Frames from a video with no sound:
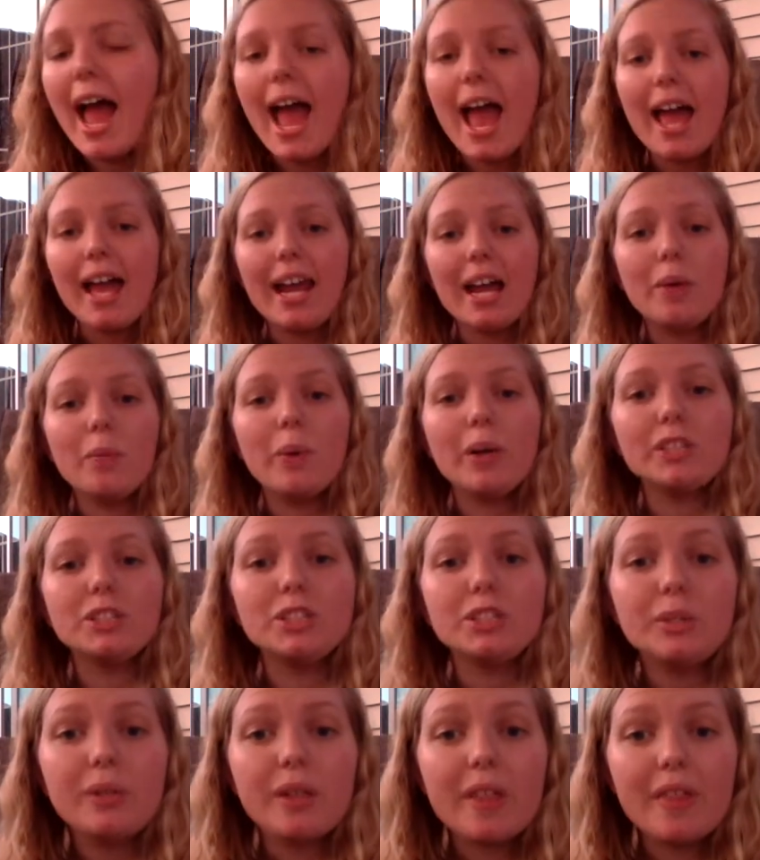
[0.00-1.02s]
And I
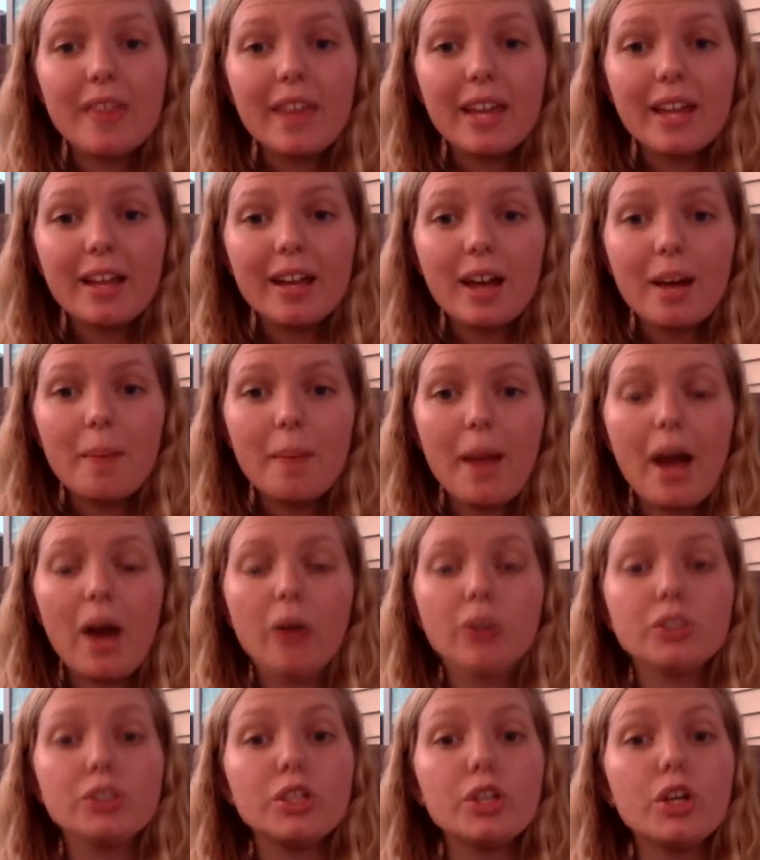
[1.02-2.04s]
want you to think
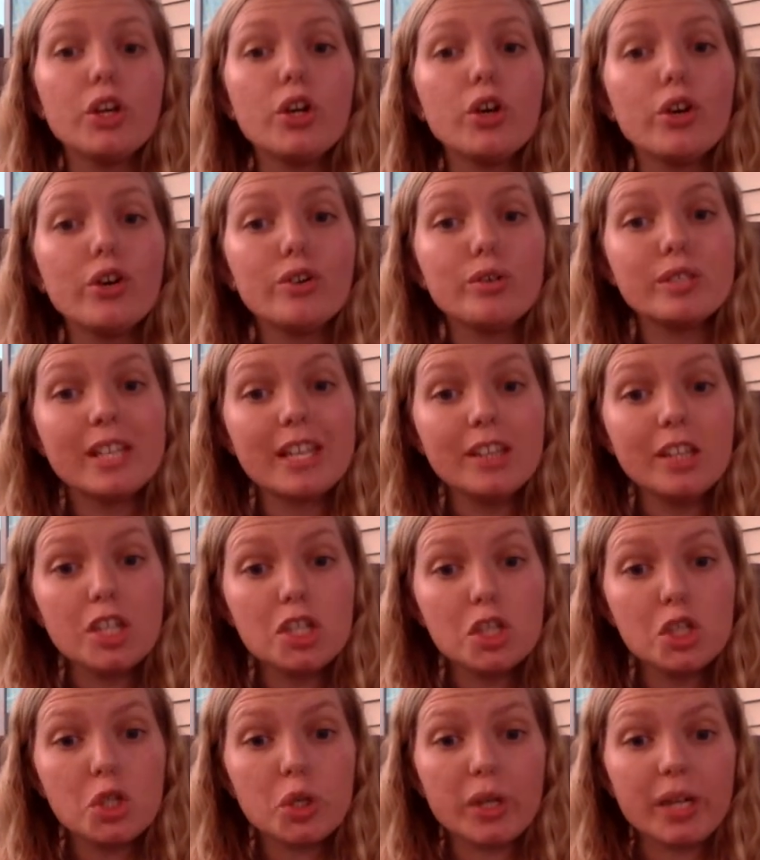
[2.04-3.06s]
about who's in the
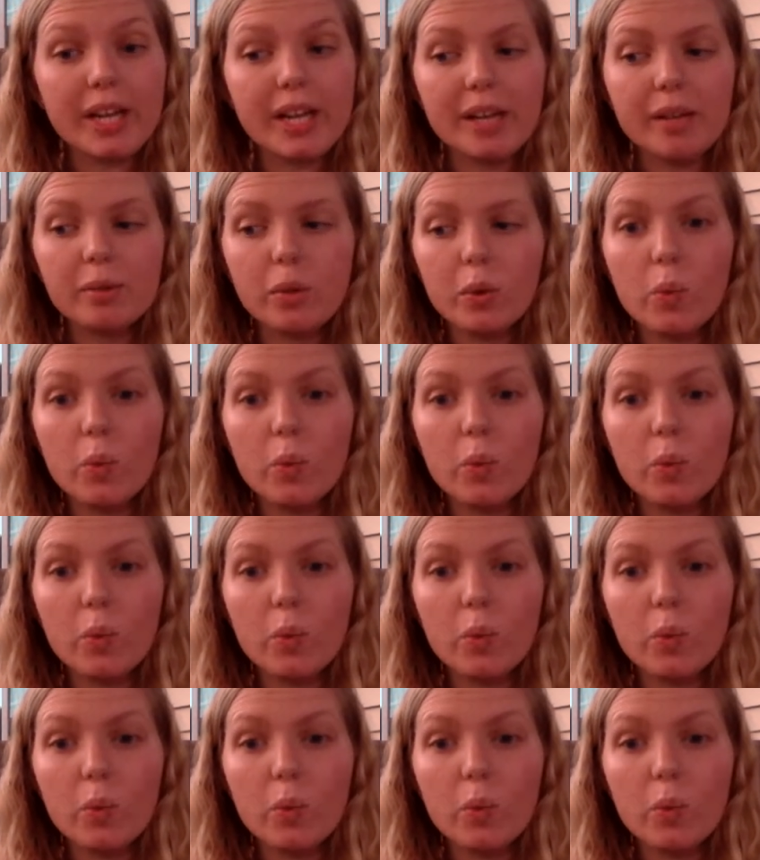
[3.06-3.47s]
story,